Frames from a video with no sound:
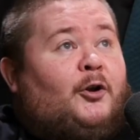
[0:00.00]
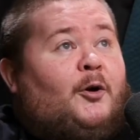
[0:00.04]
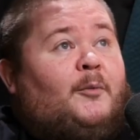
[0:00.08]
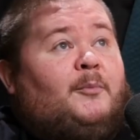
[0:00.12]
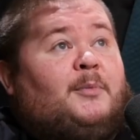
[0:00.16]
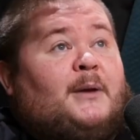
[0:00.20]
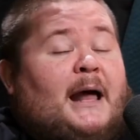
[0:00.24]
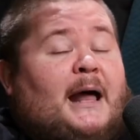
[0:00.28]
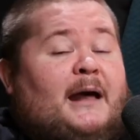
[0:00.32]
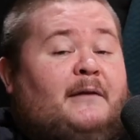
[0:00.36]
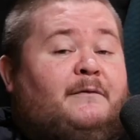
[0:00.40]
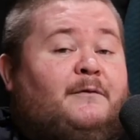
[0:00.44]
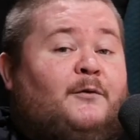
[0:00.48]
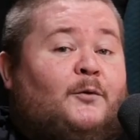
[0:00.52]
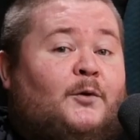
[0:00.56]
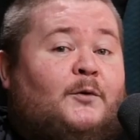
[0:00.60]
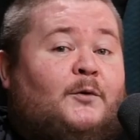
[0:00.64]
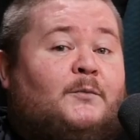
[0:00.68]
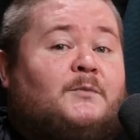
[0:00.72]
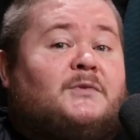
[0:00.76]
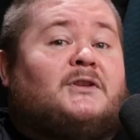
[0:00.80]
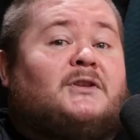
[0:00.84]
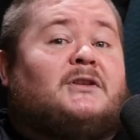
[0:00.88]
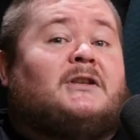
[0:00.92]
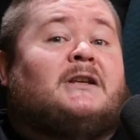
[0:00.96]
on
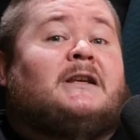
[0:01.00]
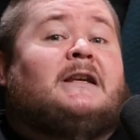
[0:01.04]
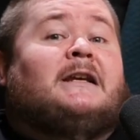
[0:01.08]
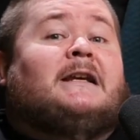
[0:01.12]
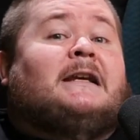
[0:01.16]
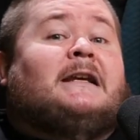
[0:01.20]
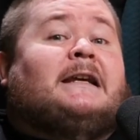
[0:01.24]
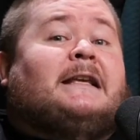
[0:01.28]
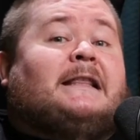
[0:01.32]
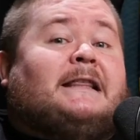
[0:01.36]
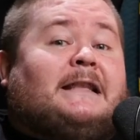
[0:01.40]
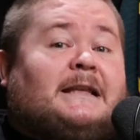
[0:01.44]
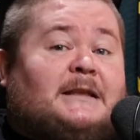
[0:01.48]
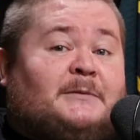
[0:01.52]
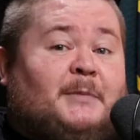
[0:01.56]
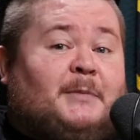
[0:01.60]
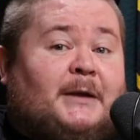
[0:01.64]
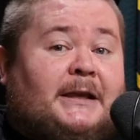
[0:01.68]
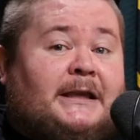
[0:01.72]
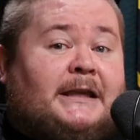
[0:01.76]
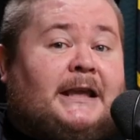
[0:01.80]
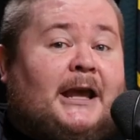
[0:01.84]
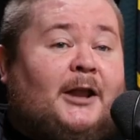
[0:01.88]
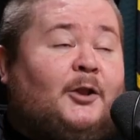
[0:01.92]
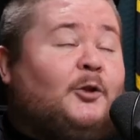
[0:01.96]
platforms. This
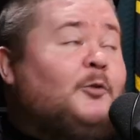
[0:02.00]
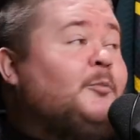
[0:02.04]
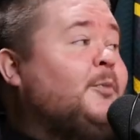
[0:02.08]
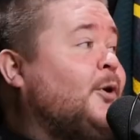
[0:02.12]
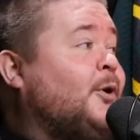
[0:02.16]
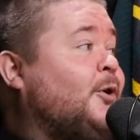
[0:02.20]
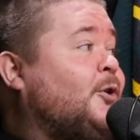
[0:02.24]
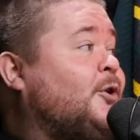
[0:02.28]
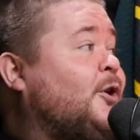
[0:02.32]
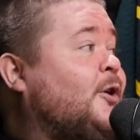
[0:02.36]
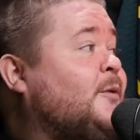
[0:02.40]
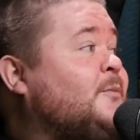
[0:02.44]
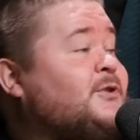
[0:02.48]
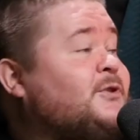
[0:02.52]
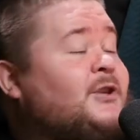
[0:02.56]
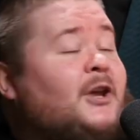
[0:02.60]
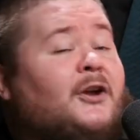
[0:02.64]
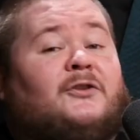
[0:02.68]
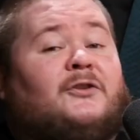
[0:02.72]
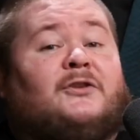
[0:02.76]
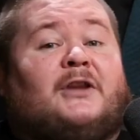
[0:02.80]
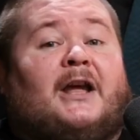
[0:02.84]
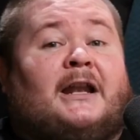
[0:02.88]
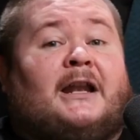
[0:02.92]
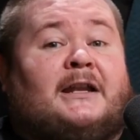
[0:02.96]
big yellow bird comes
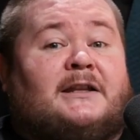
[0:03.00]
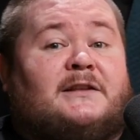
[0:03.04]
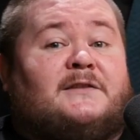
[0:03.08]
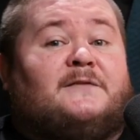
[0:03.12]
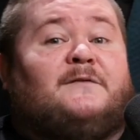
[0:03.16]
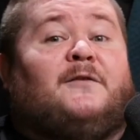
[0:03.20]
out, and it's